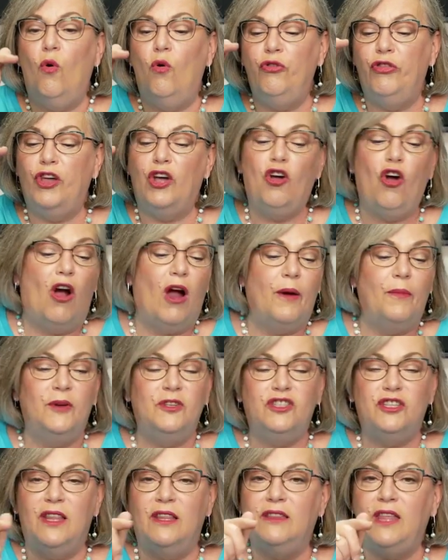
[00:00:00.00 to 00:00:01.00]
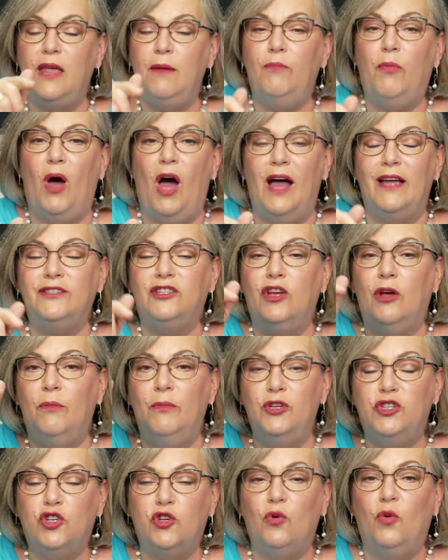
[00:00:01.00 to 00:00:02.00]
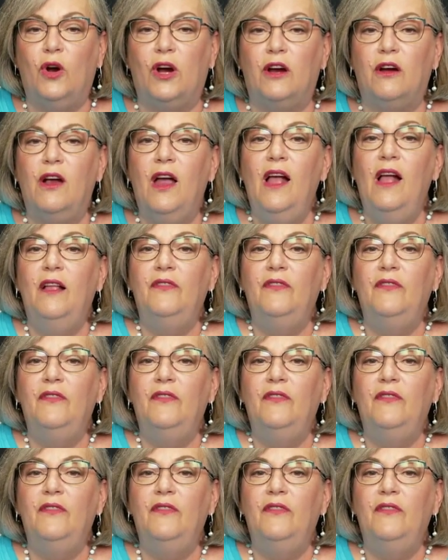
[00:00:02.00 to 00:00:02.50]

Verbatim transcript: the garbage that they bought to mature.